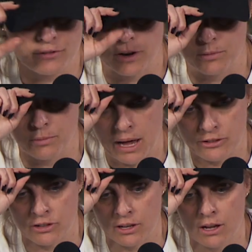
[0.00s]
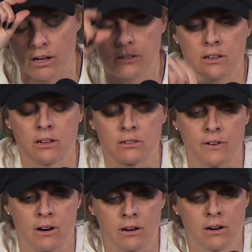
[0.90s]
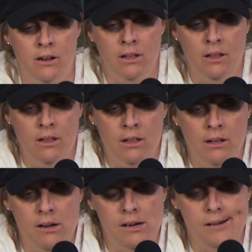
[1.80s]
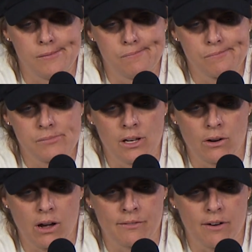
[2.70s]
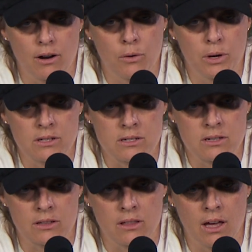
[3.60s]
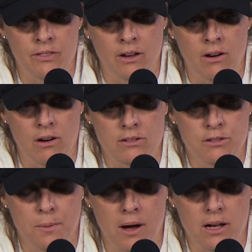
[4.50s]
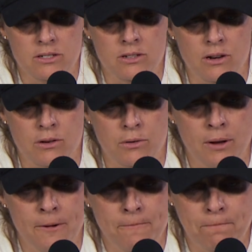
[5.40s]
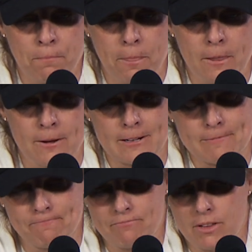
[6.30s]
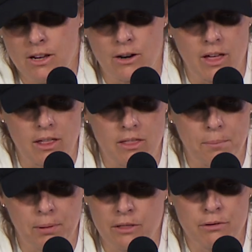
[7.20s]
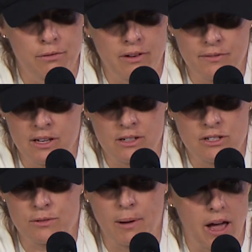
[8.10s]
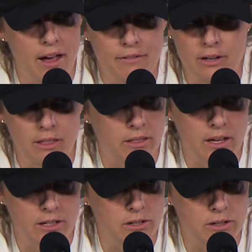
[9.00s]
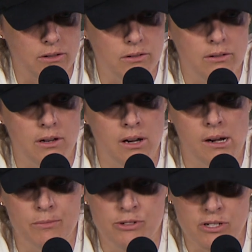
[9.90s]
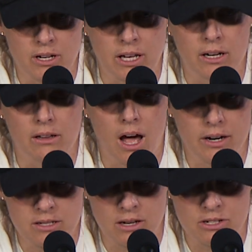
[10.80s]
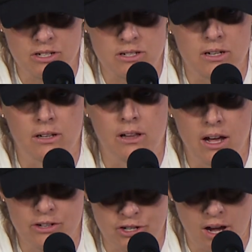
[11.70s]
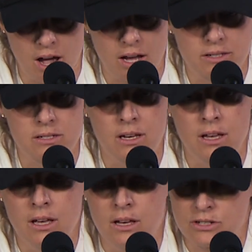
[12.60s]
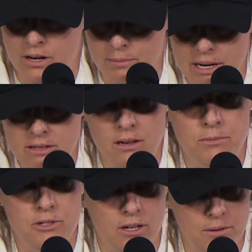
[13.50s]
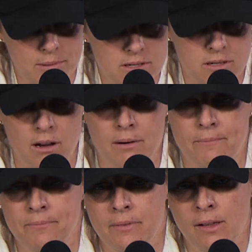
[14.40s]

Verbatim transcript: trouble matching us because of our, you know, kind of our quickness at the guard spot. So, you know, they play through Vivian just about everything they do. She's going to get a lot of touches and a lot of shots. She's going to make some. She's going to miss some.